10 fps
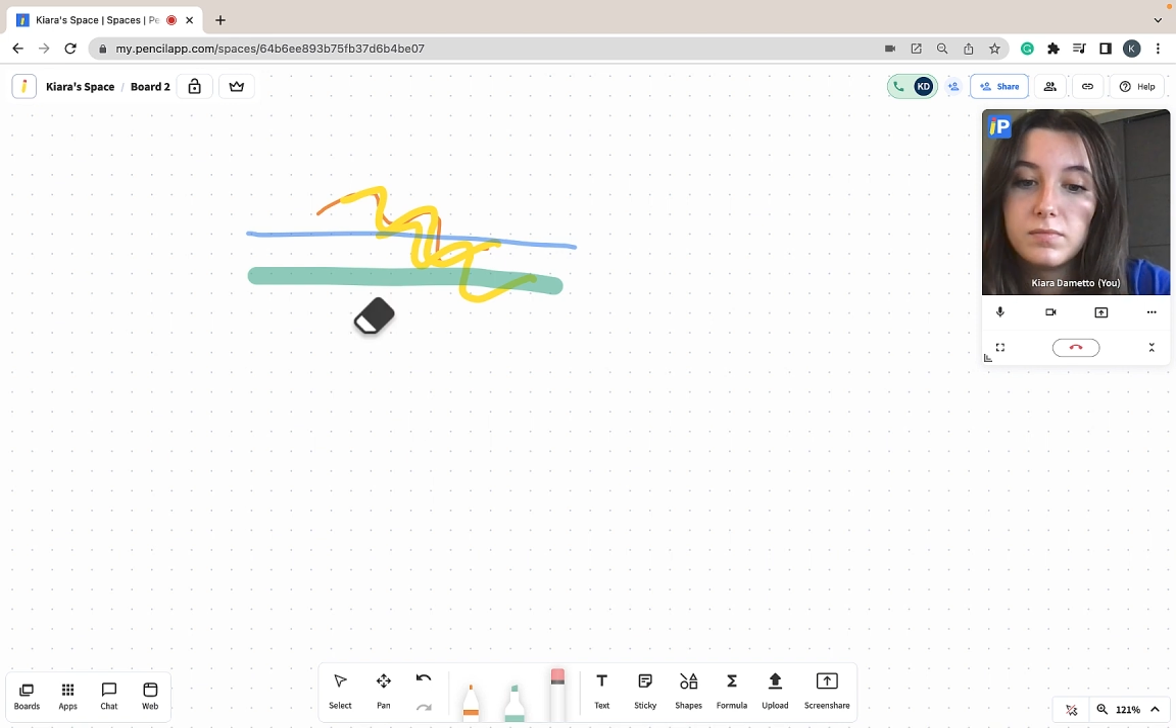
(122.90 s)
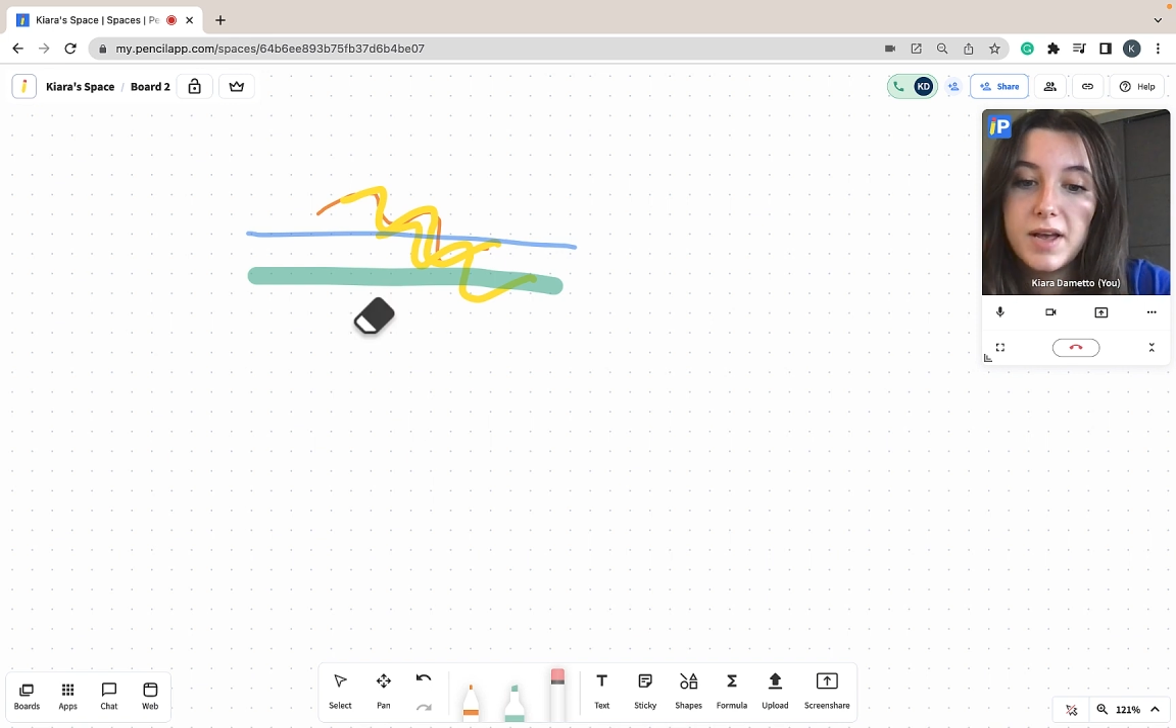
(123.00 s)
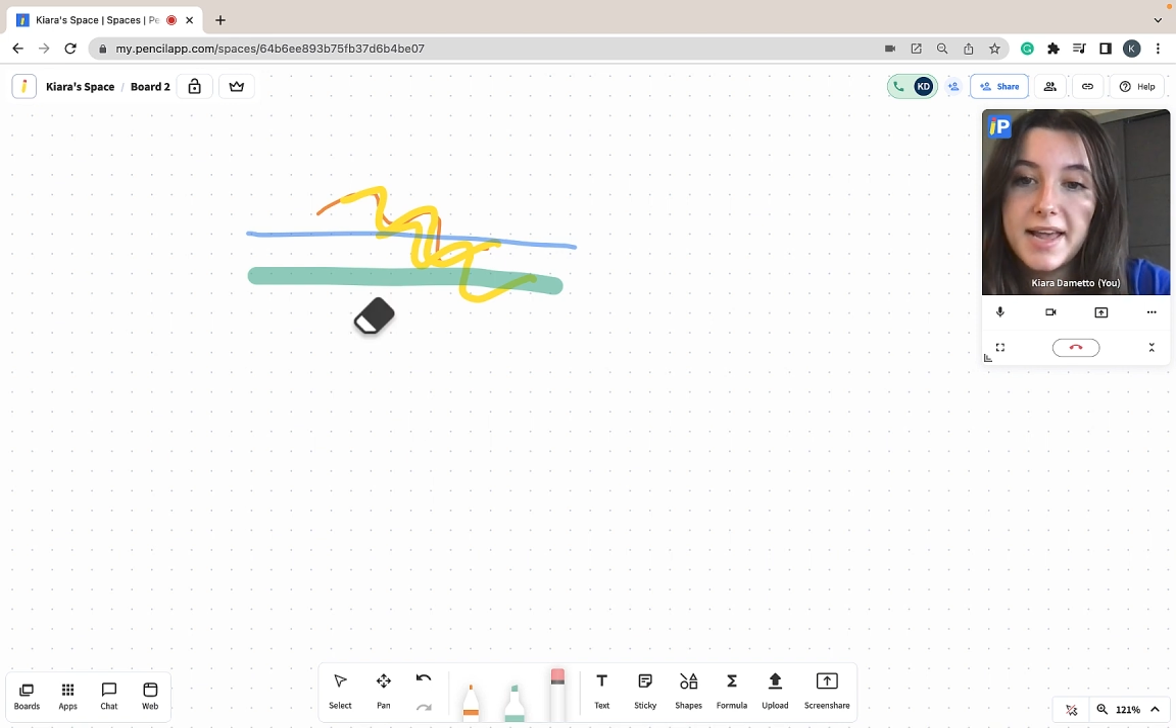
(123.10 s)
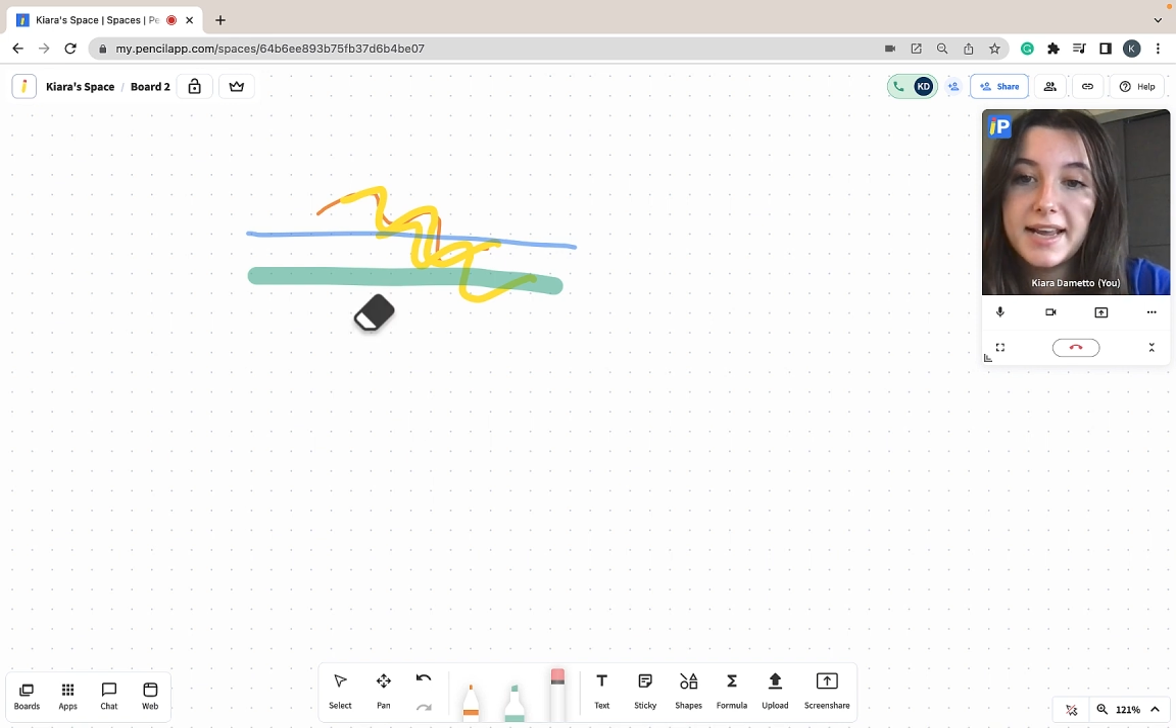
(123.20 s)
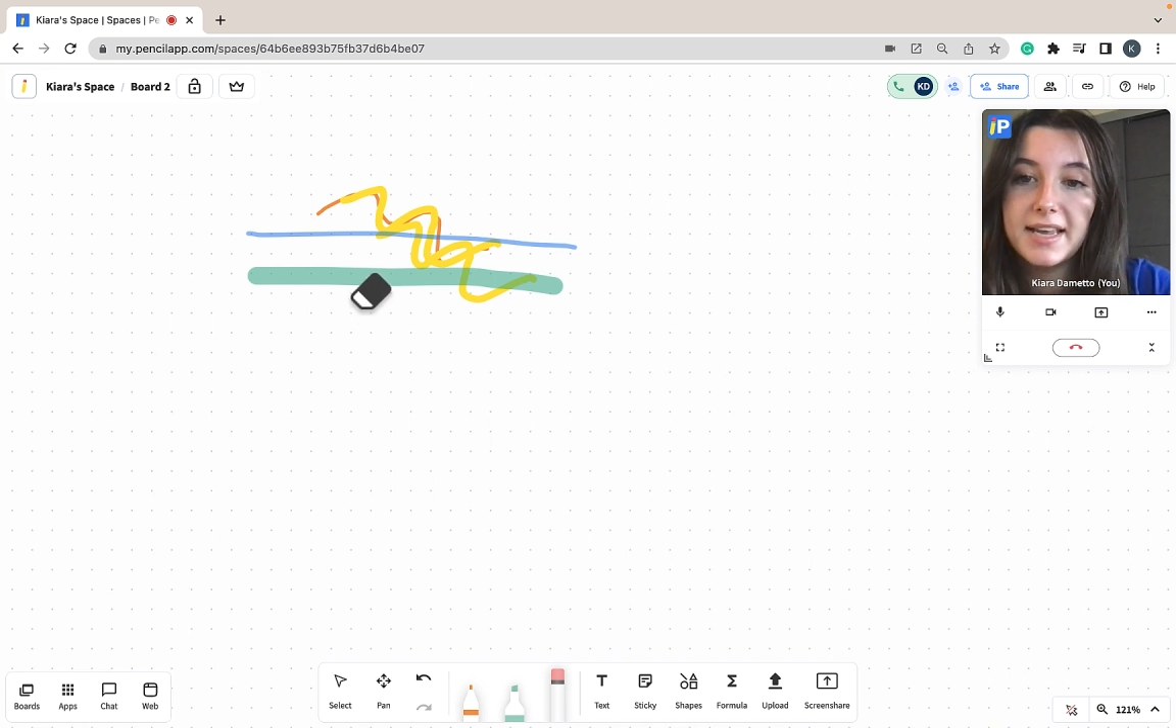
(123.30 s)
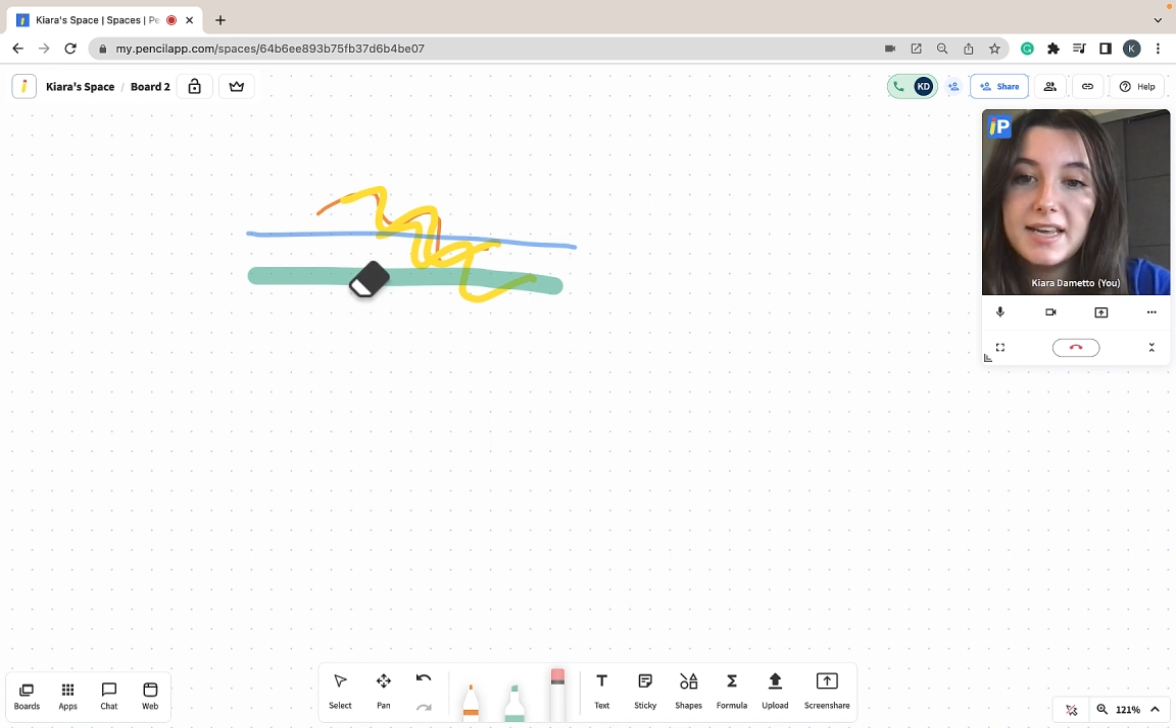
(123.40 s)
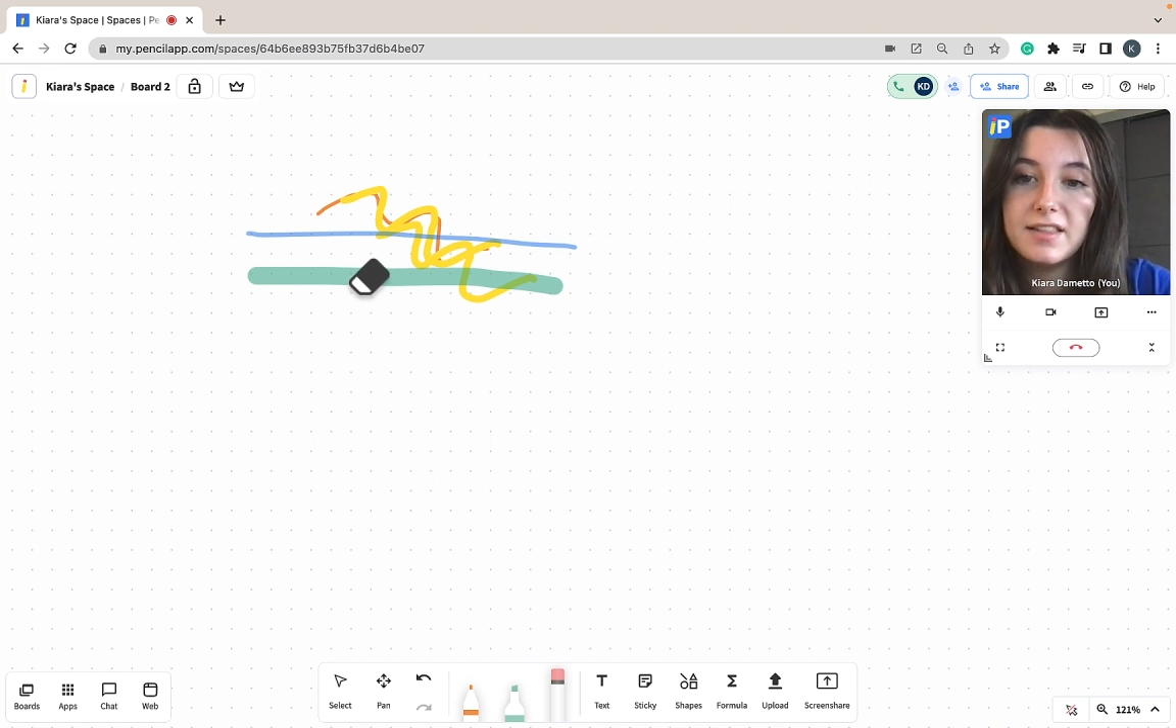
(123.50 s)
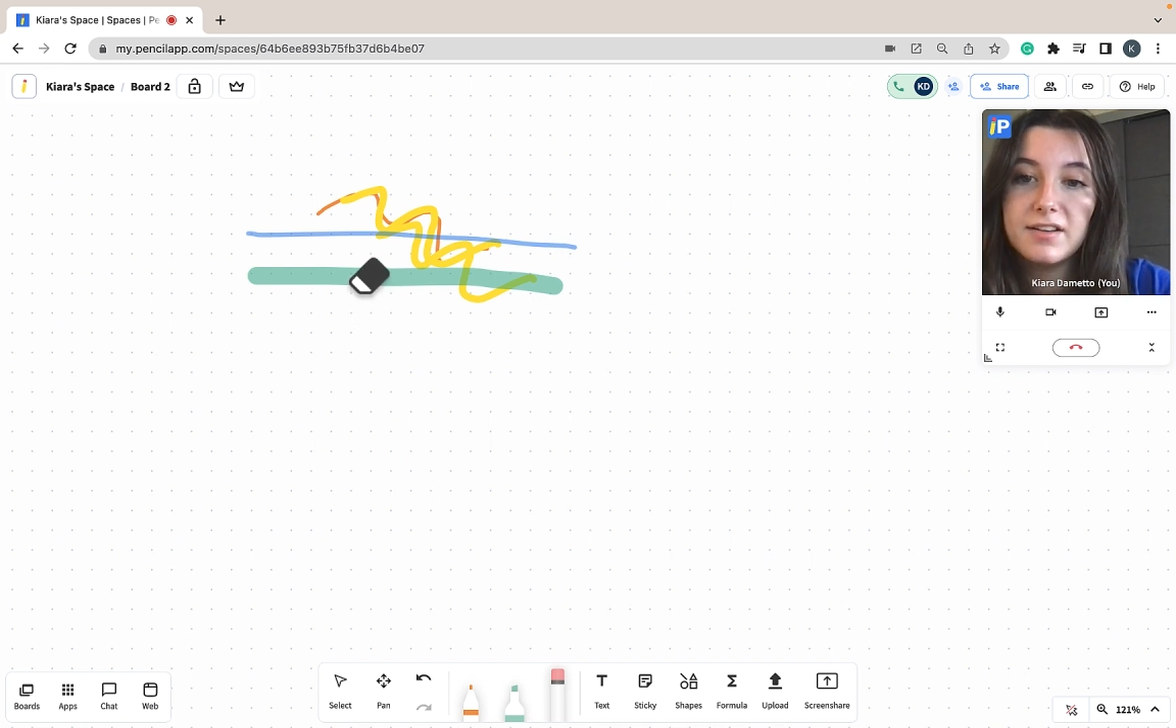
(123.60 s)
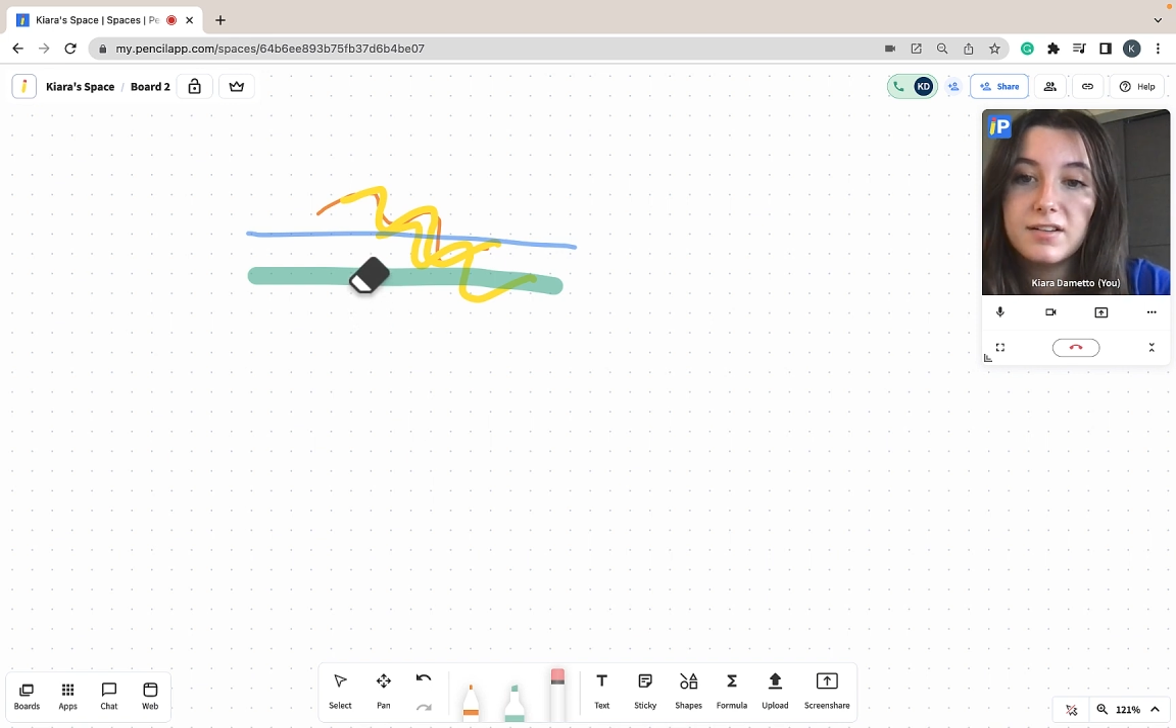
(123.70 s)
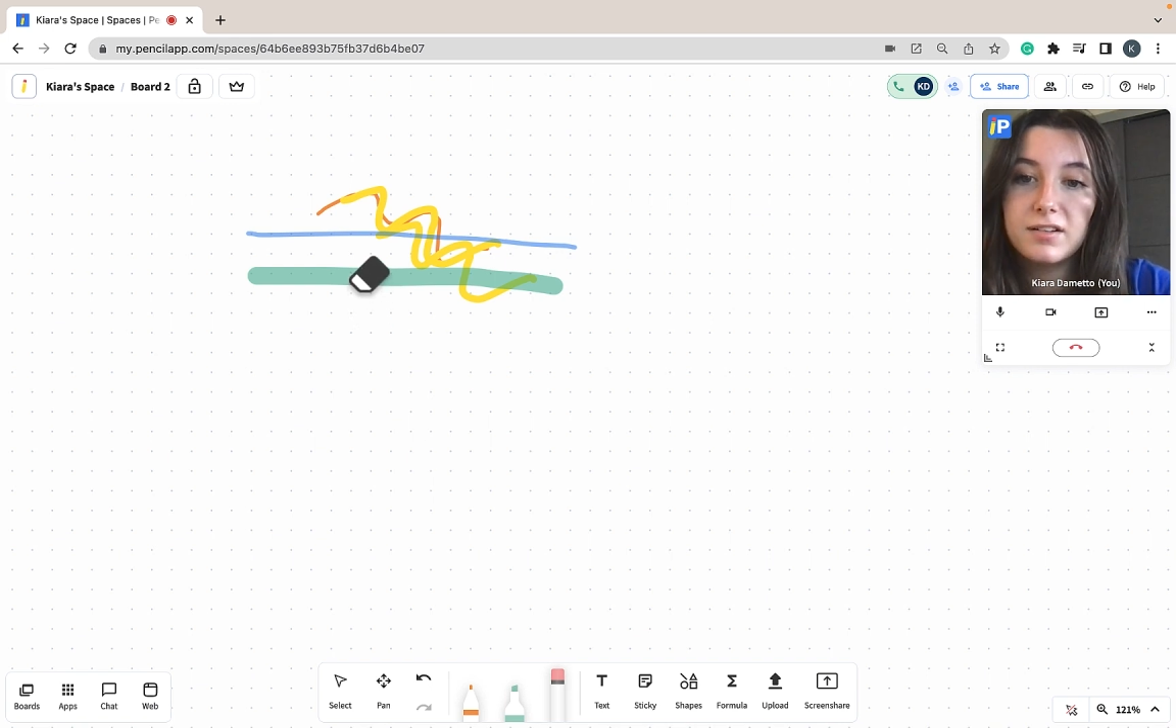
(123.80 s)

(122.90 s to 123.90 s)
and I can either